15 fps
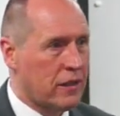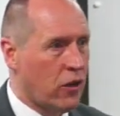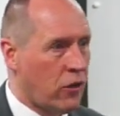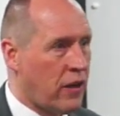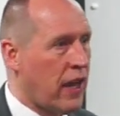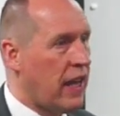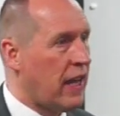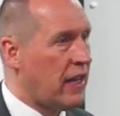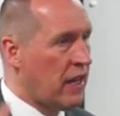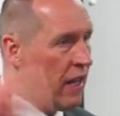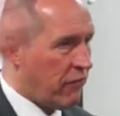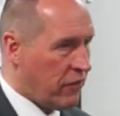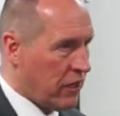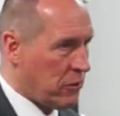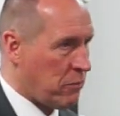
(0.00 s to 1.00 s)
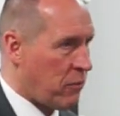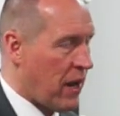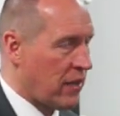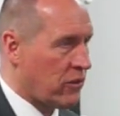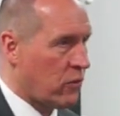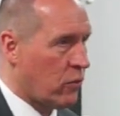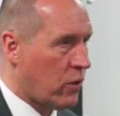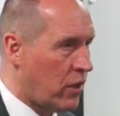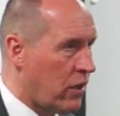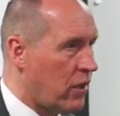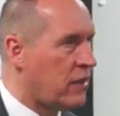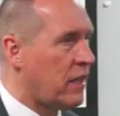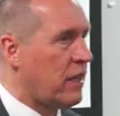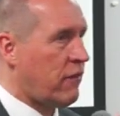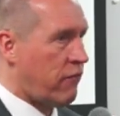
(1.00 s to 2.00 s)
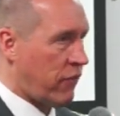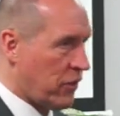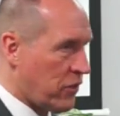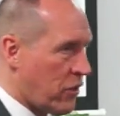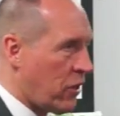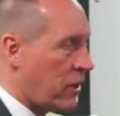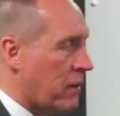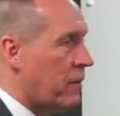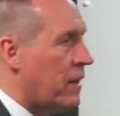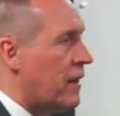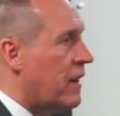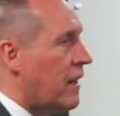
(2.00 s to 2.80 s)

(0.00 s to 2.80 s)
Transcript: Okay, he loved this present world. He had forsook him.